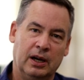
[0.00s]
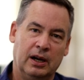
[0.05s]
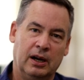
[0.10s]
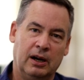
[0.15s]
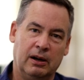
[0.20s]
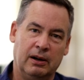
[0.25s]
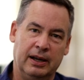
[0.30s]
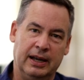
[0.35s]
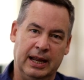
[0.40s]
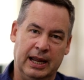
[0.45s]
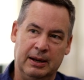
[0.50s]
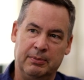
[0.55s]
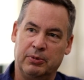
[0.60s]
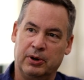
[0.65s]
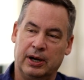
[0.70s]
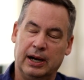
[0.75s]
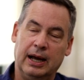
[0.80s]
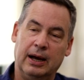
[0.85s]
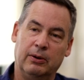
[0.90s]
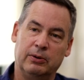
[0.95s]
our
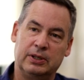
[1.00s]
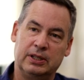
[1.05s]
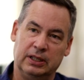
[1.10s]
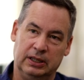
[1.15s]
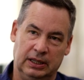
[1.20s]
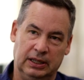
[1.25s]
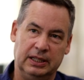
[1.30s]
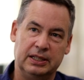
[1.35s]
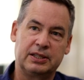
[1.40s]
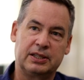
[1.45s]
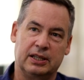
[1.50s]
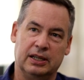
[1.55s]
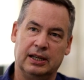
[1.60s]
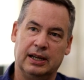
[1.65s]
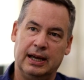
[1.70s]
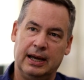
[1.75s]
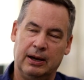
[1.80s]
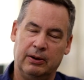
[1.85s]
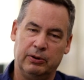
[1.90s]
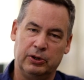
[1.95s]
neighbor, how to listen,
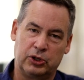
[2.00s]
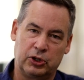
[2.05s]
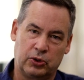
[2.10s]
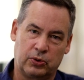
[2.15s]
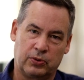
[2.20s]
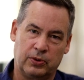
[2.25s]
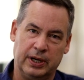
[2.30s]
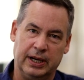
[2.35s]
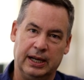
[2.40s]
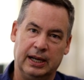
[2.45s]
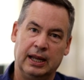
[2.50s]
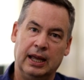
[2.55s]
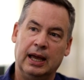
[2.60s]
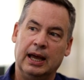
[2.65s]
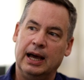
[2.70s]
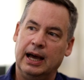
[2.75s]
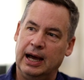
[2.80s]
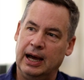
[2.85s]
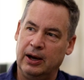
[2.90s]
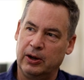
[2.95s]
how to treat,
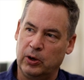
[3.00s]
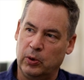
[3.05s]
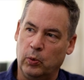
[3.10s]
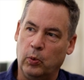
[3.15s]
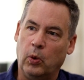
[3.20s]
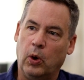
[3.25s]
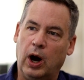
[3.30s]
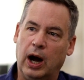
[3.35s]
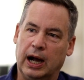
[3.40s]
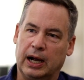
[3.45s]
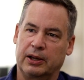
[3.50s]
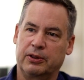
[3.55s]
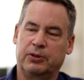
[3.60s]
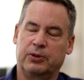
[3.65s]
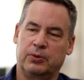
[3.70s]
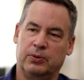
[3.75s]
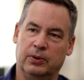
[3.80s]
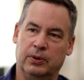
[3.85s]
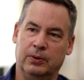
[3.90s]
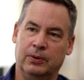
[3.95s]
how to walk
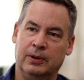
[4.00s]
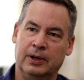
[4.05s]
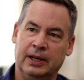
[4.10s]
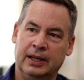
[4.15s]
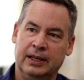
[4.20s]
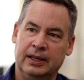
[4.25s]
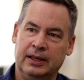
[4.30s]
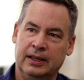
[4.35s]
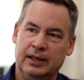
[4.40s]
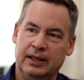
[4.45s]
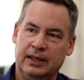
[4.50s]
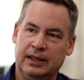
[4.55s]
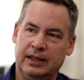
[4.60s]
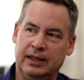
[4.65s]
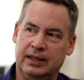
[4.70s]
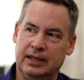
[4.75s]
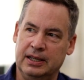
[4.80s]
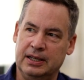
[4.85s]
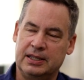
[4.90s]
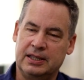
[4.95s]
through
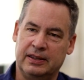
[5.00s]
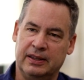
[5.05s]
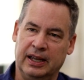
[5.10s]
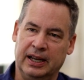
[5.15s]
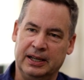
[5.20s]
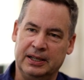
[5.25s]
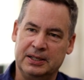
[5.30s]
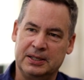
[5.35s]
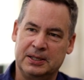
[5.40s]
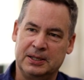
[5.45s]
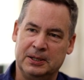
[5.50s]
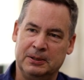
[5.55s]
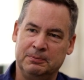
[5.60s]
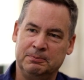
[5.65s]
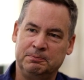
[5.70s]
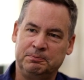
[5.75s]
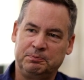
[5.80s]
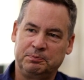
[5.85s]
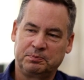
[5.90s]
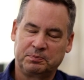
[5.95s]
these things. And